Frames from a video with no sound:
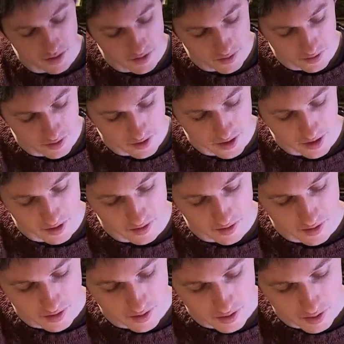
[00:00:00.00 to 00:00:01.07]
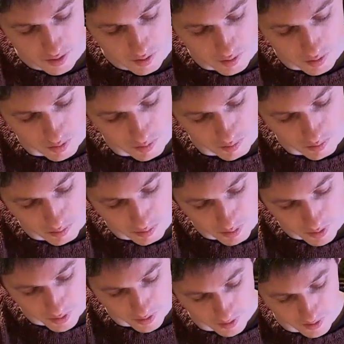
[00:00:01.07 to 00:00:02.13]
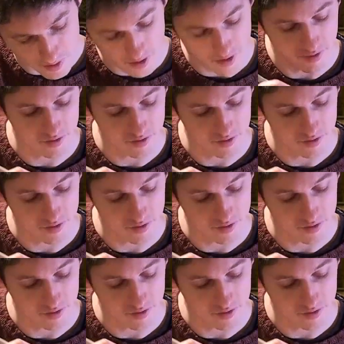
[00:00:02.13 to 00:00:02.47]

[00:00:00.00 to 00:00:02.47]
So we're multiplying a positive